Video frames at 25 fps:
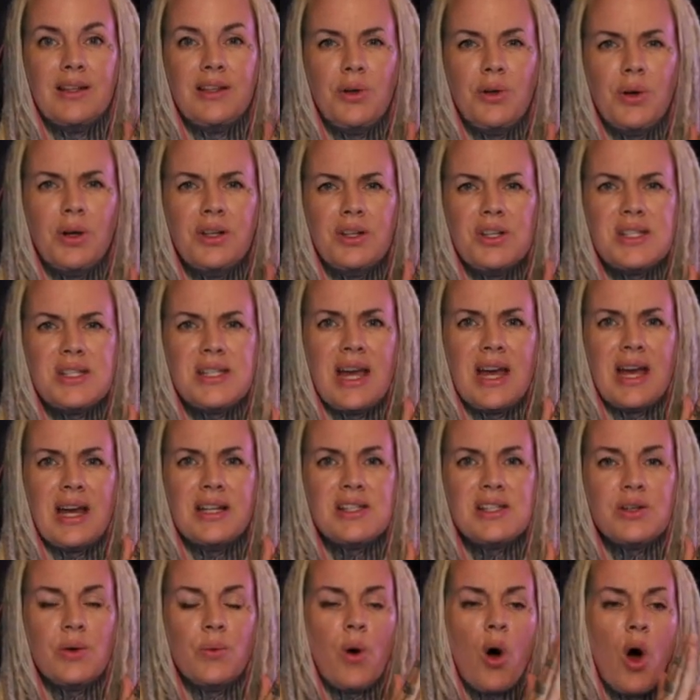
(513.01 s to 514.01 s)
Do you understand?
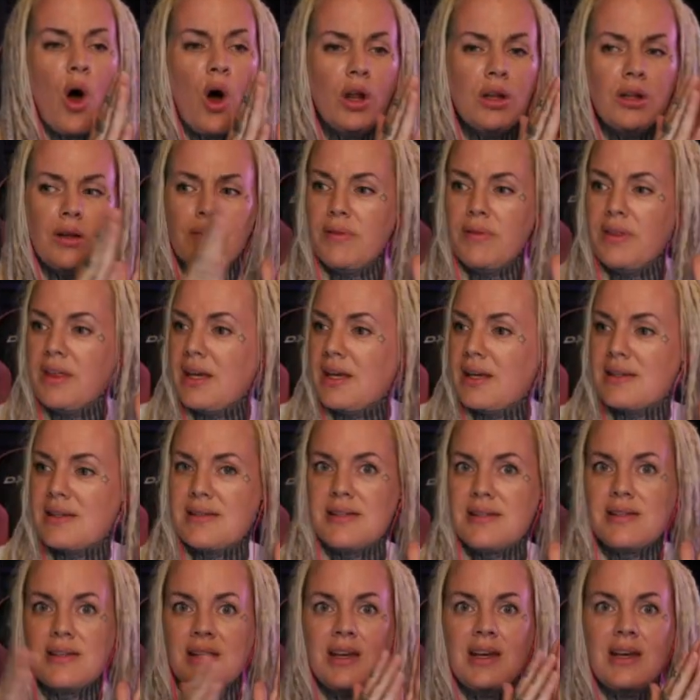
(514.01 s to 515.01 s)
So all of
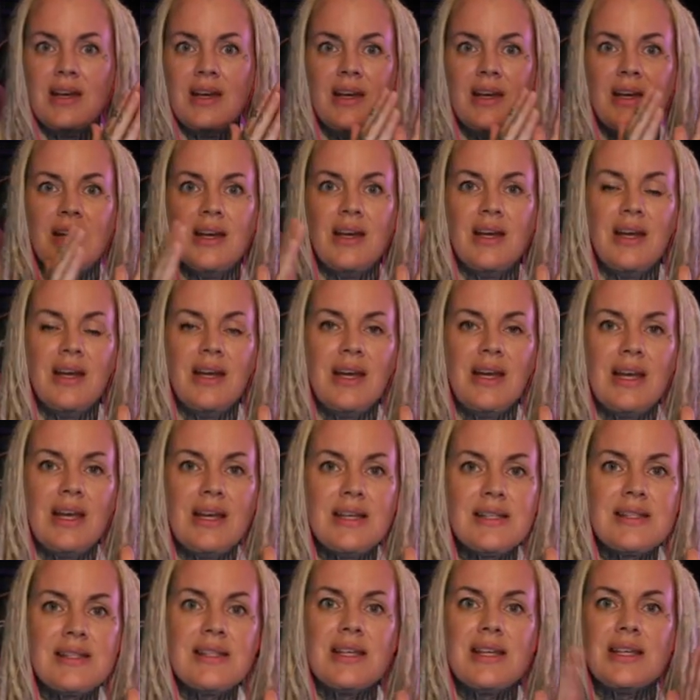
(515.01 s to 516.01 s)
this
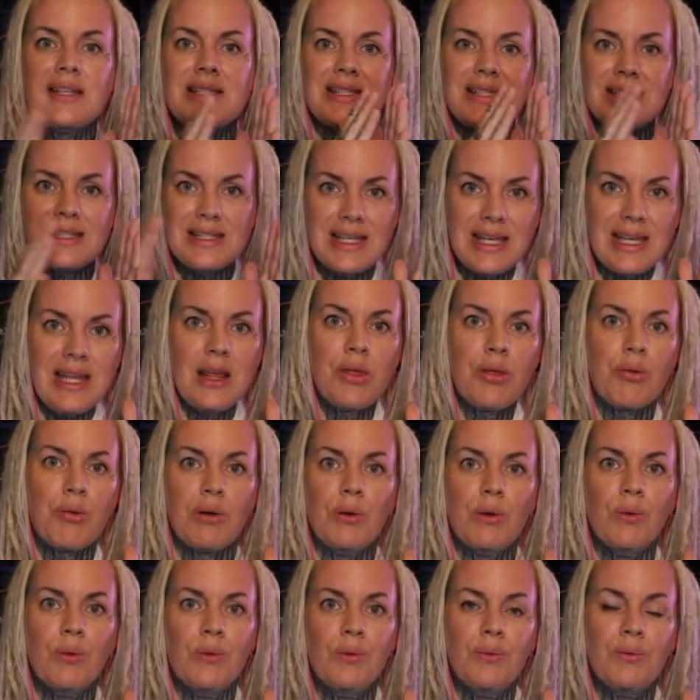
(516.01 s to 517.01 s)
is
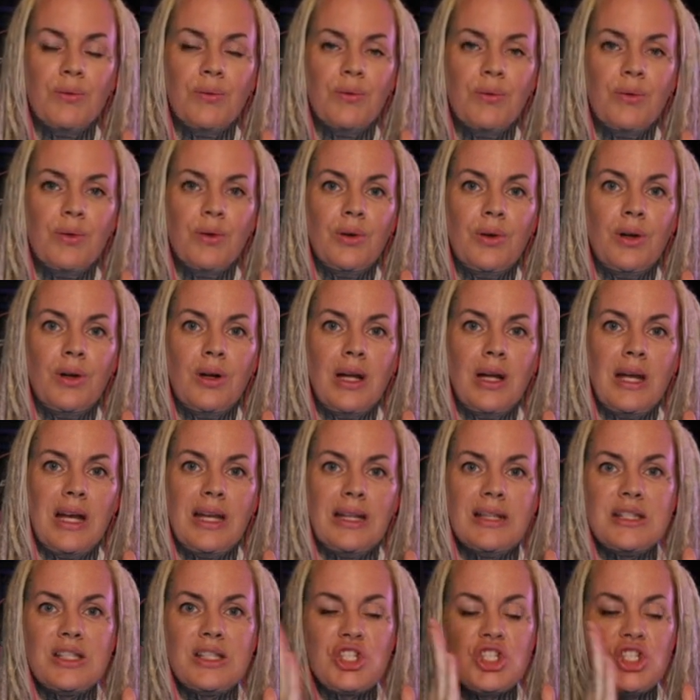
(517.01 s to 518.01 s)
see-through.
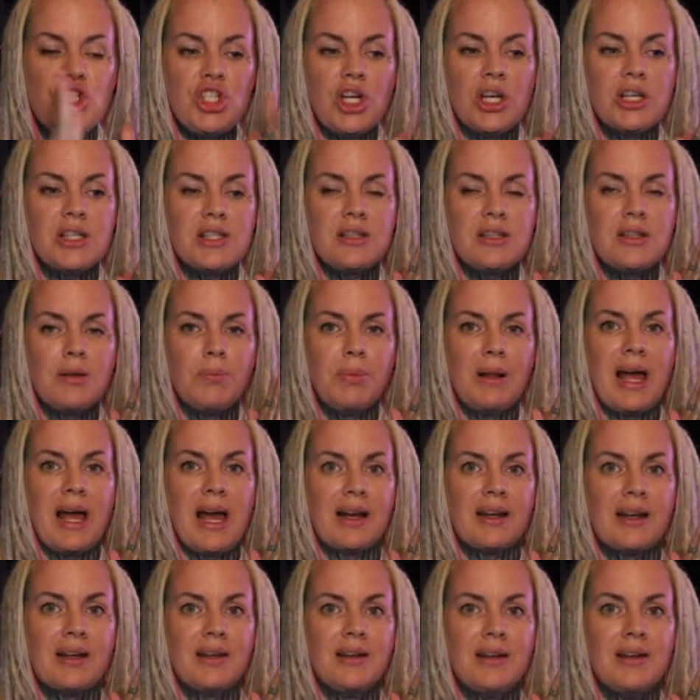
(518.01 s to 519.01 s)
It's just the
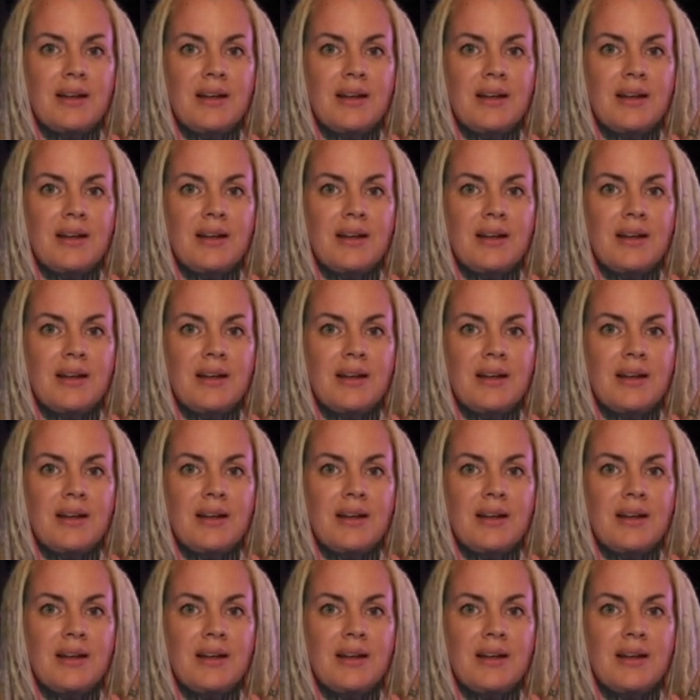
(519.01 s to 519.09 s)
black